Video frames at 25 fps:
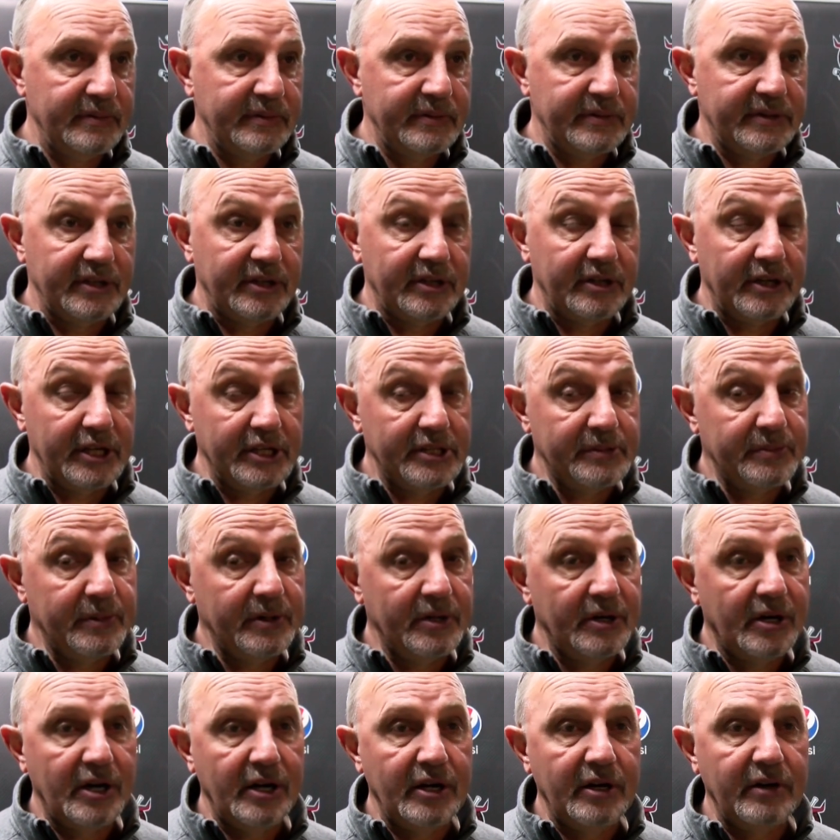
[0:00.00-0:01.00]
Center icemen
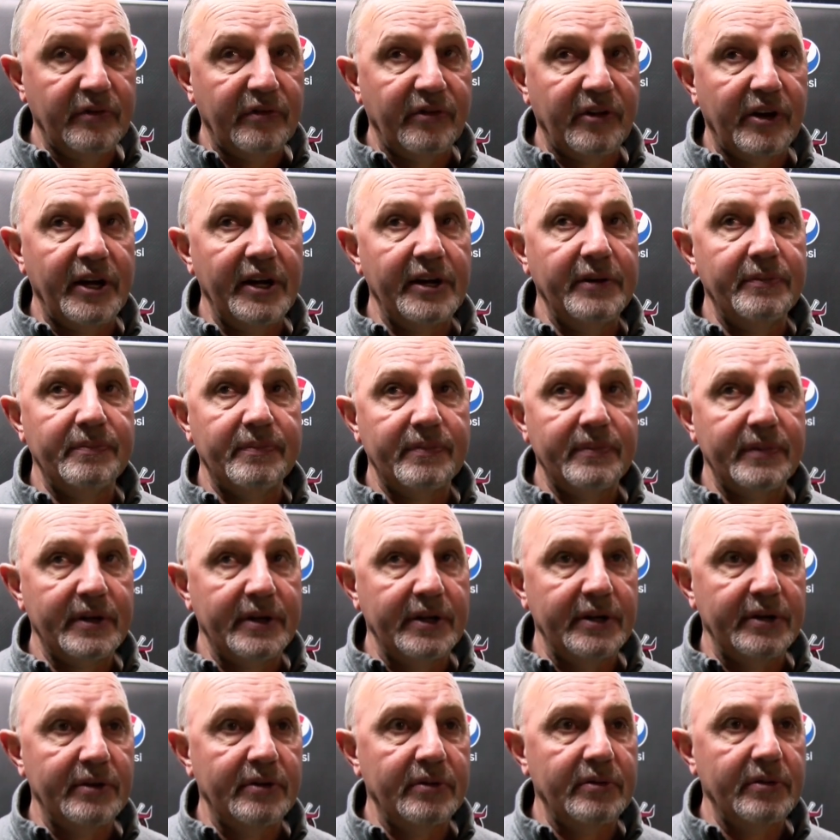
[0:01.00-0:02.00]
are hard to find,
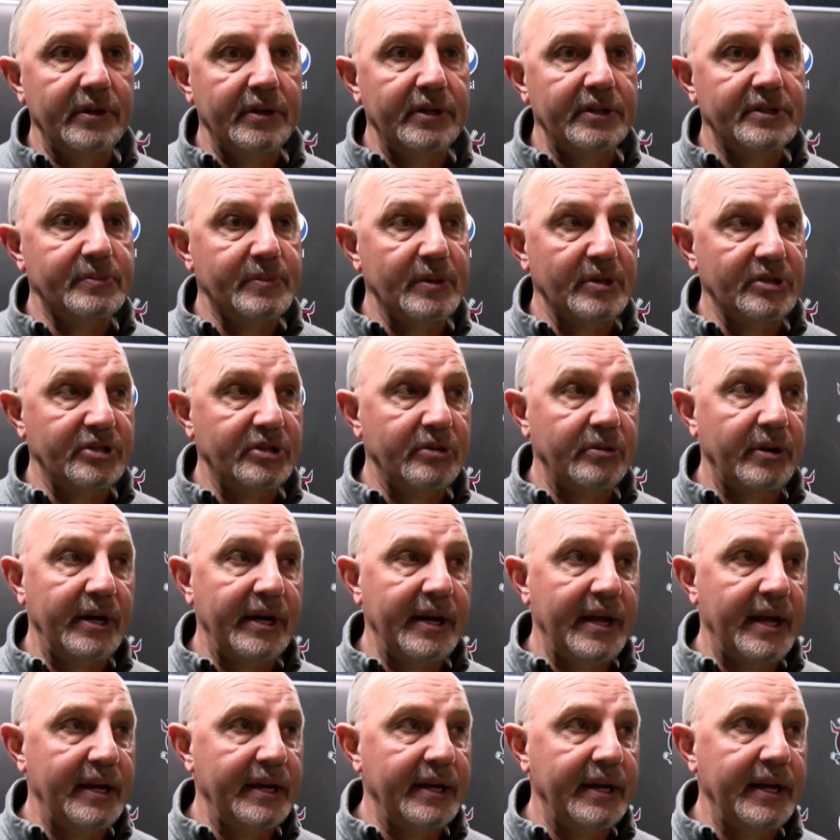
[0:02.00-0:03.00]
you know, and especially
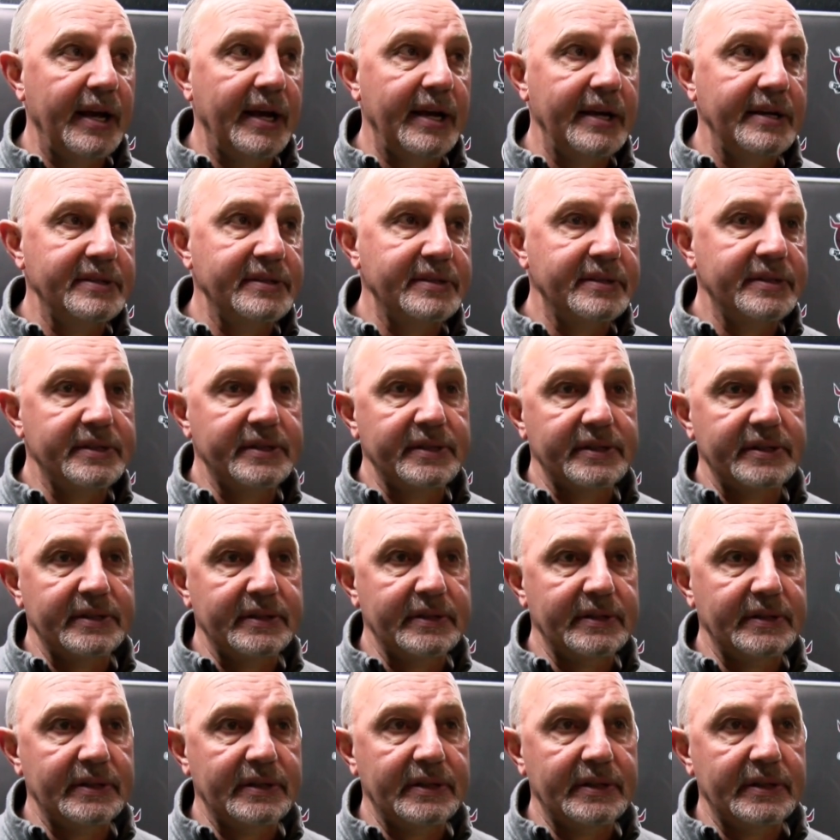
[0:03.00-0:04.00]
right-handed guys.
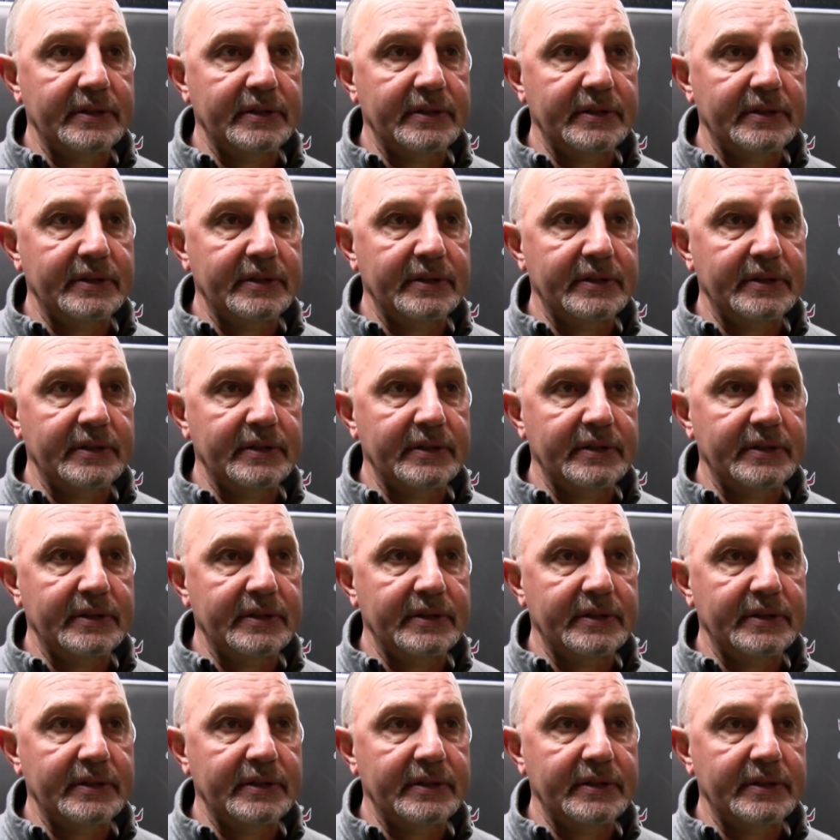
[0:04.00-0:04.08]
And